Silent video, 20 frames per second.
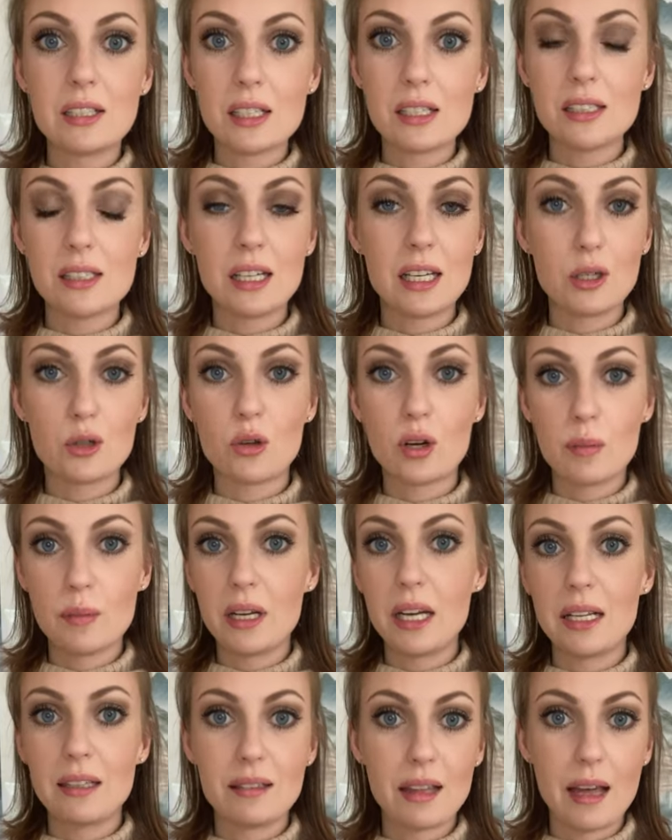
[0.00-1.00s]
doesn't
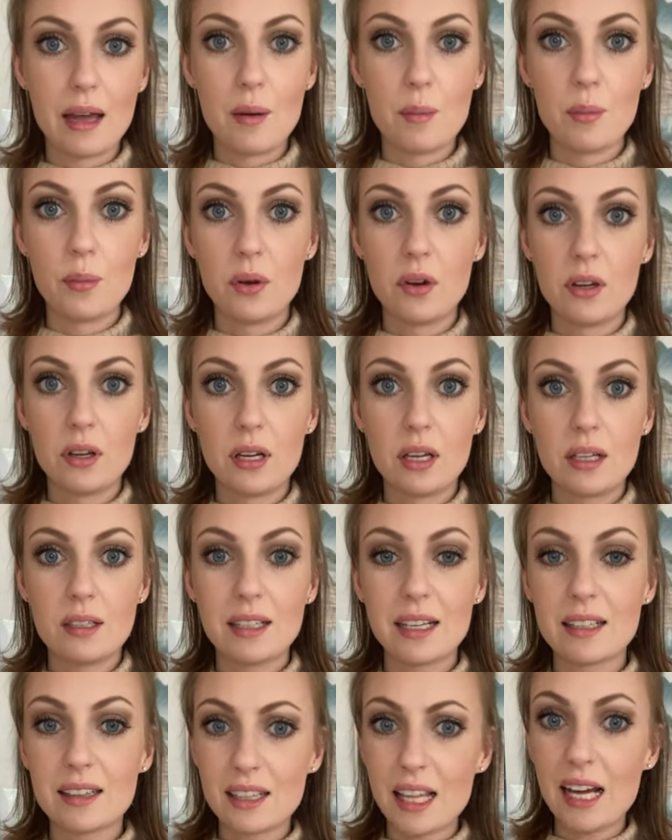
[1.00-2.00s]
incriminate them
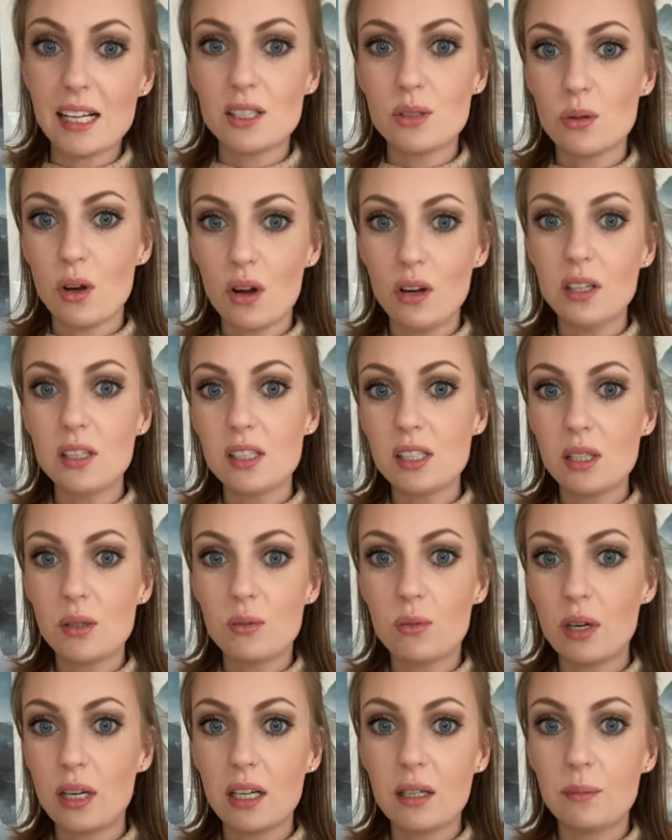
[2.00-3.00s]
like that's honestly
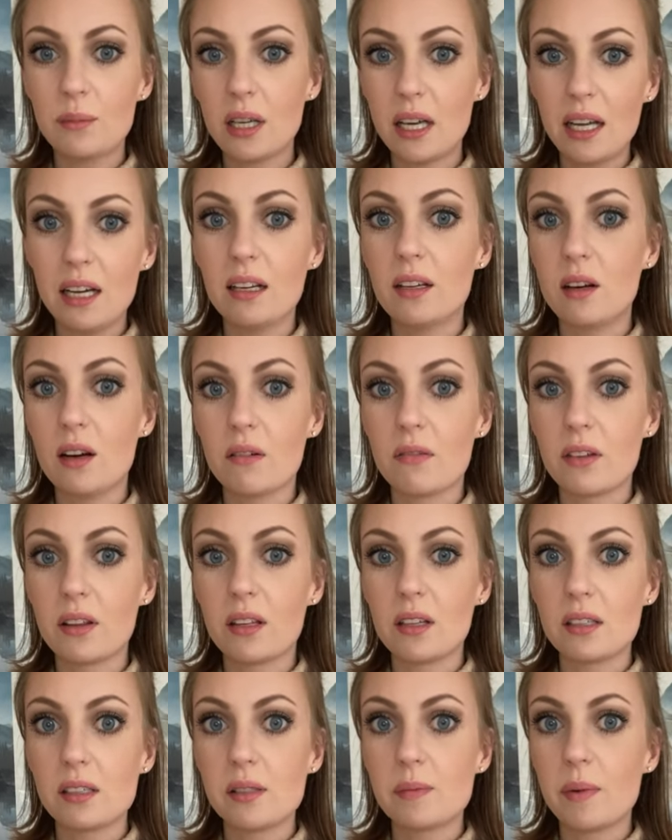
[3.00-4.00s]
what i'm getting off of
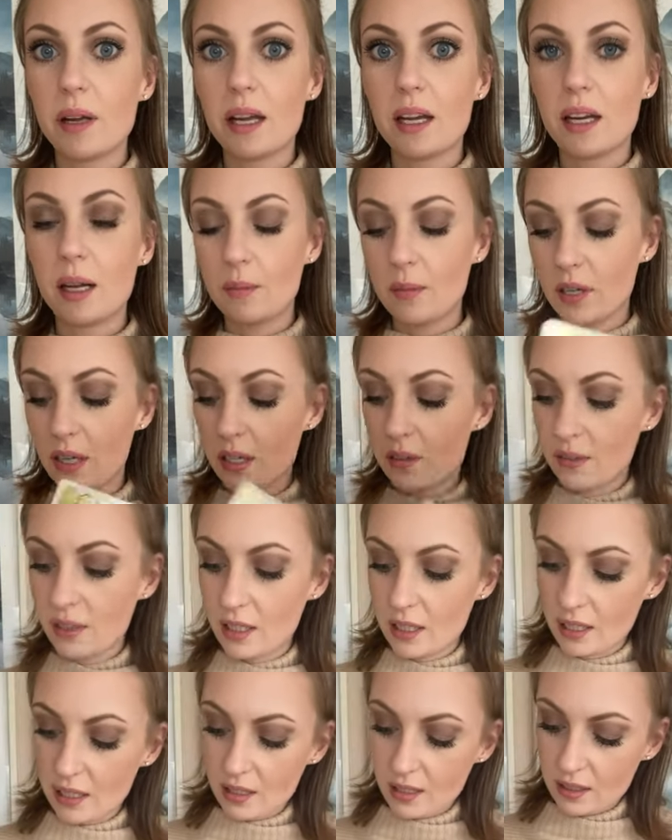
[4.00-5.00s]
this man i'm not even
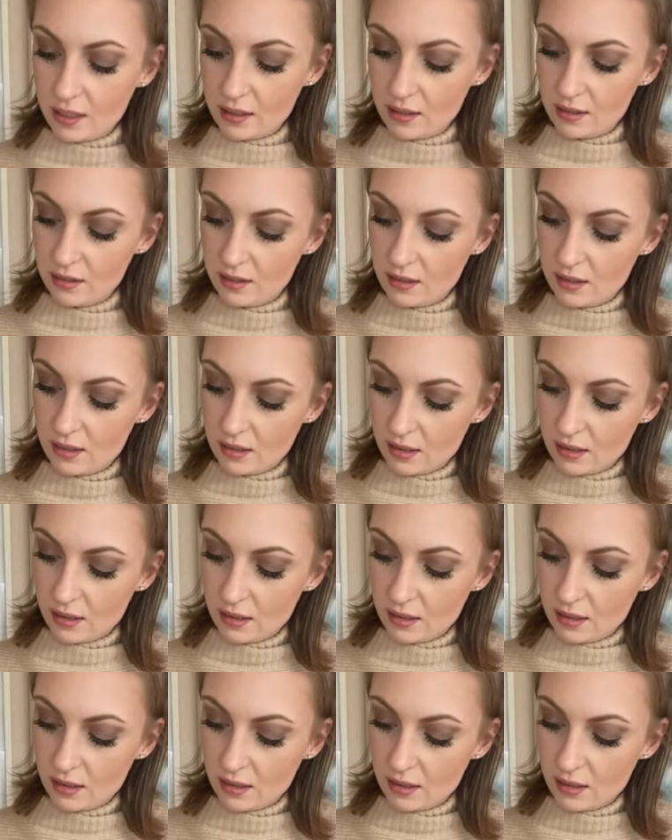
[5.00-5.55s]
kidding